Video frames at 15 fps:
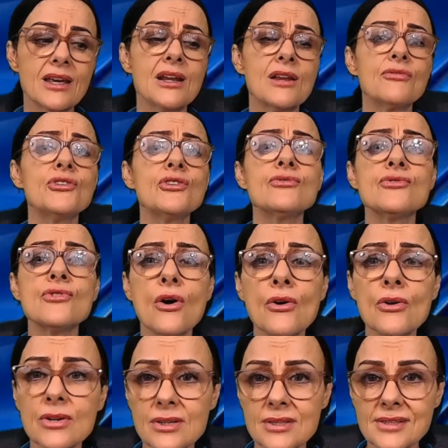And if you
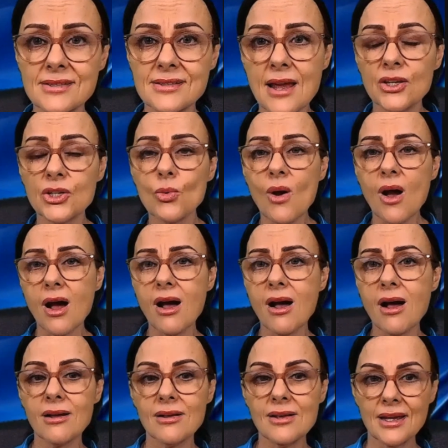notice that you
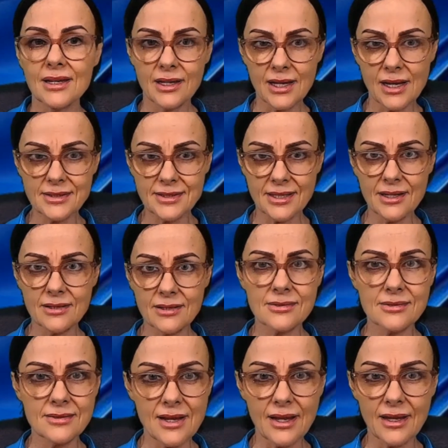are getting
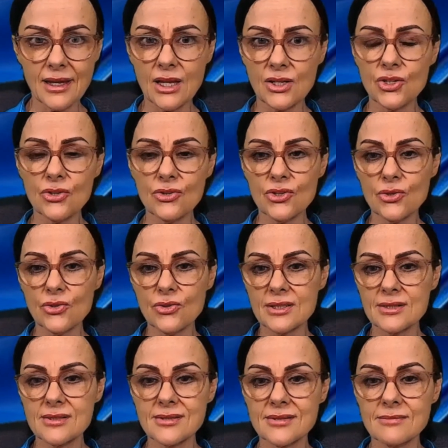sick and
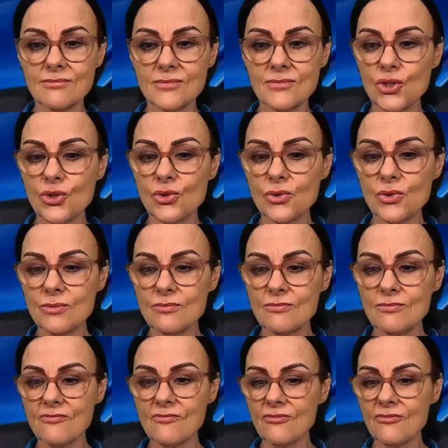you